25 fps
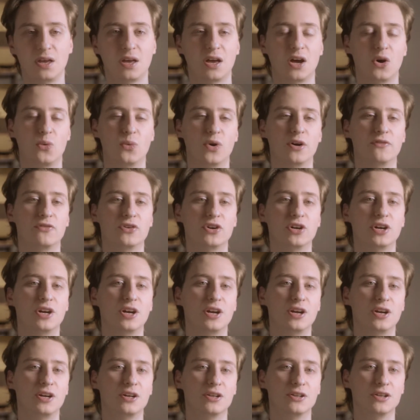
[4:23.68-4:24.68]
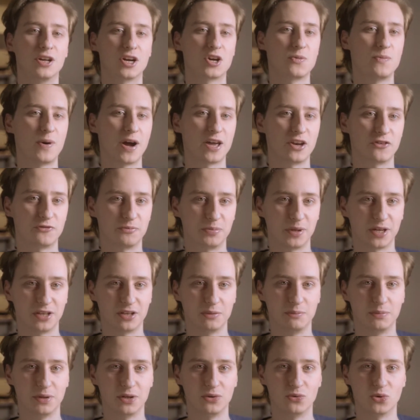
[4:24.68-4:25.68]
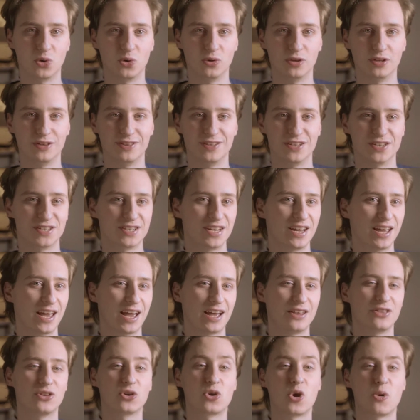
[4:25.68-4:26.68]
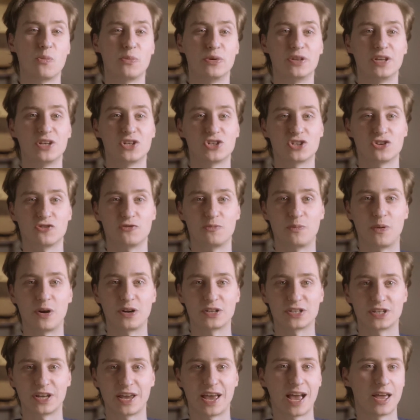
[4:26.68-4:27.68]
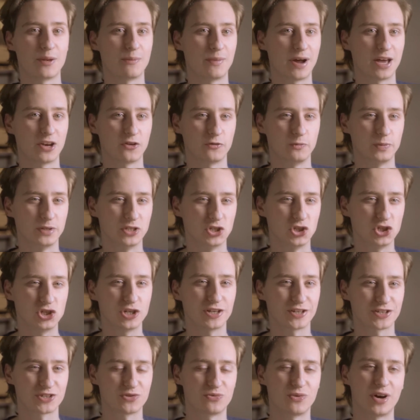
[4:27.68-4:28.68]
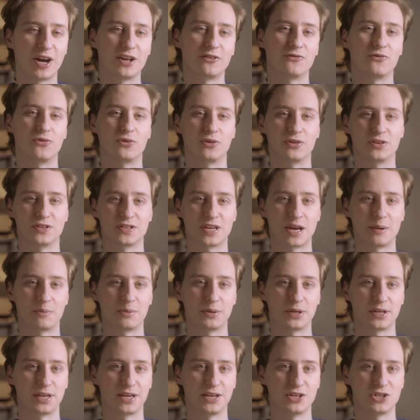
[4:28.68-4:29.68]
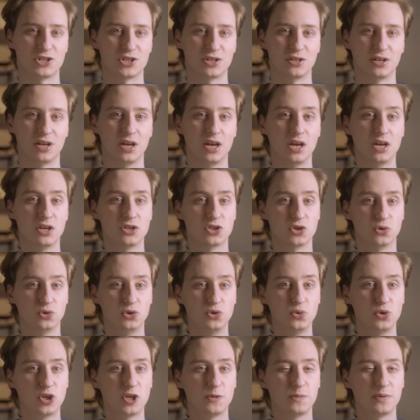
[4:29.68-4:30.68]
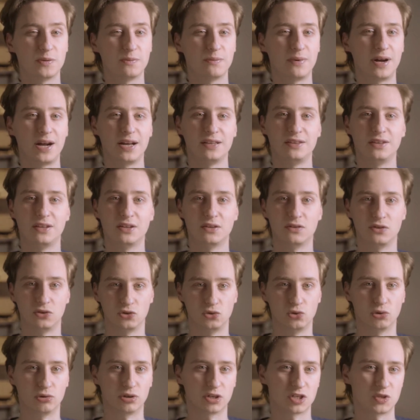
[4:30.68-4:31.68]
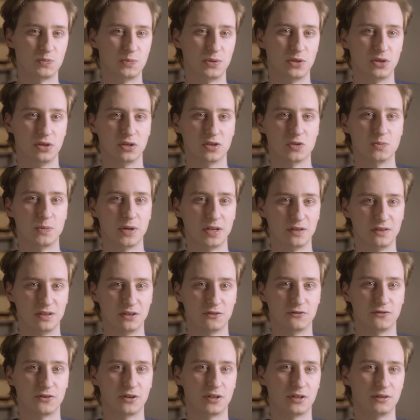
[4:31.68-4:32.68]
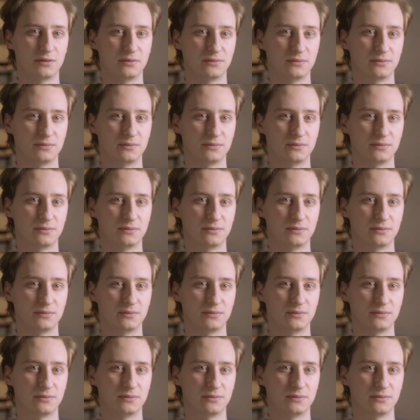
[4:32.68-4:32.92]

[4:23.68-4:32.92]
However, luck might have played a big role in this, and the combination of parts I had might have been just right for this application, so do keep in mind that your experience may differ.